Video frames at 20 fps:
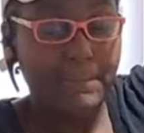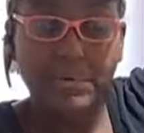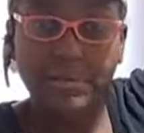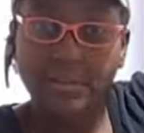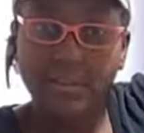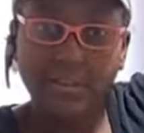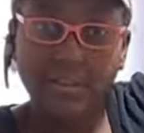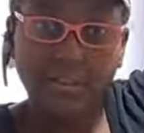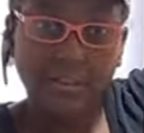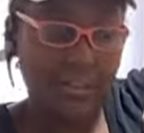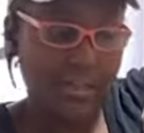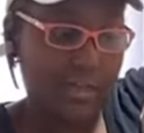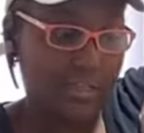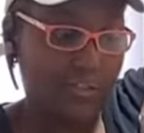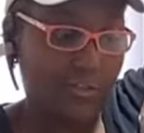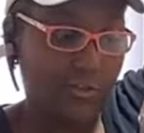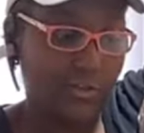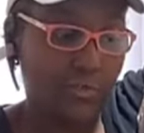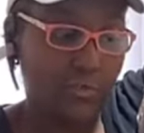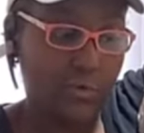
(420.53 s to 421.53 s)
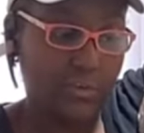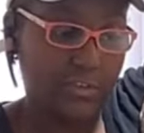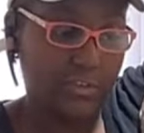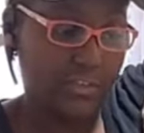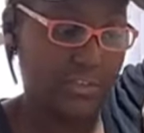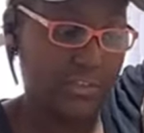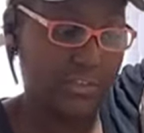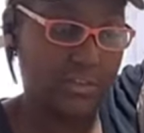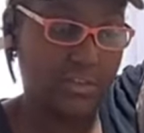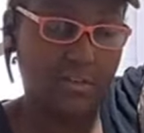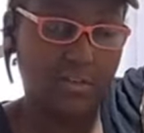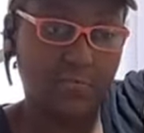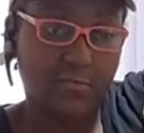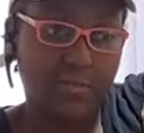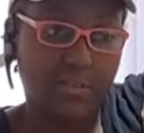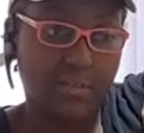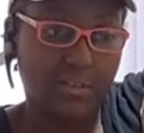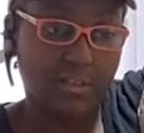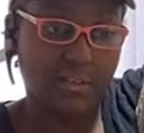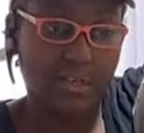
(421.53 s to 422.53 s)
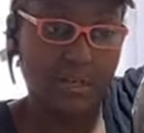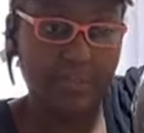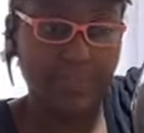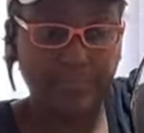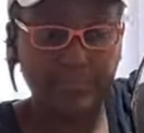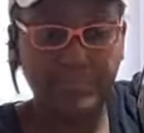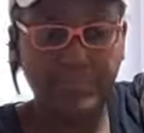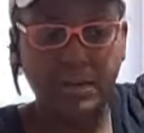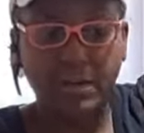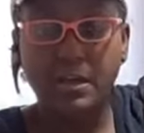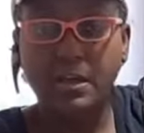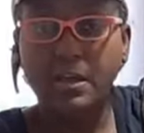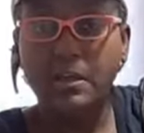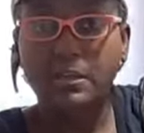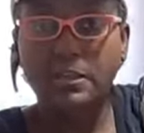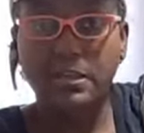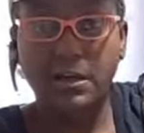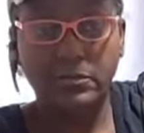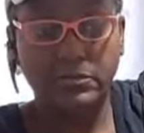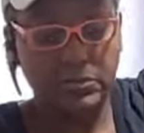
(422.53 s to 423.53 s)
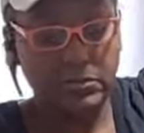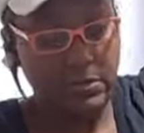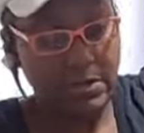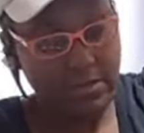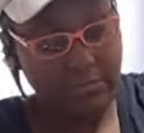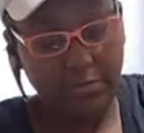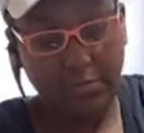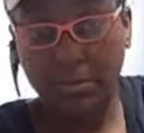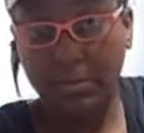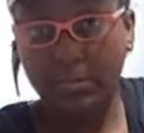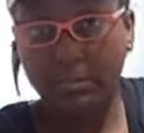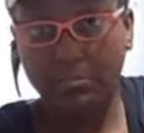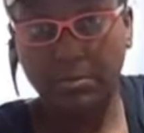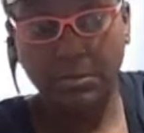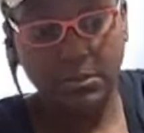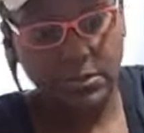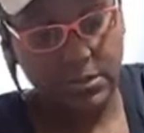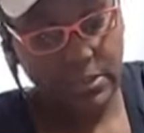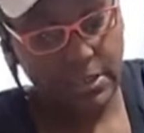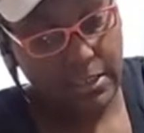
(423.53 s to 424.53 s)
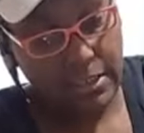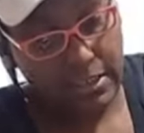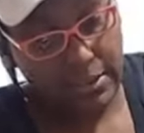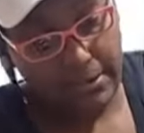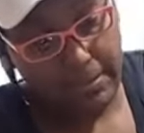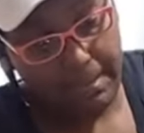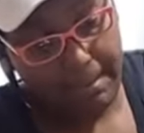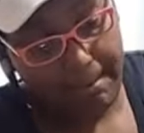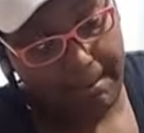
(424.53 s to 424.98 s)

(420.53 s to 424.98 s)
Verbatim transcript: But look at the gorgeousness of this lamp. You also have another plug here.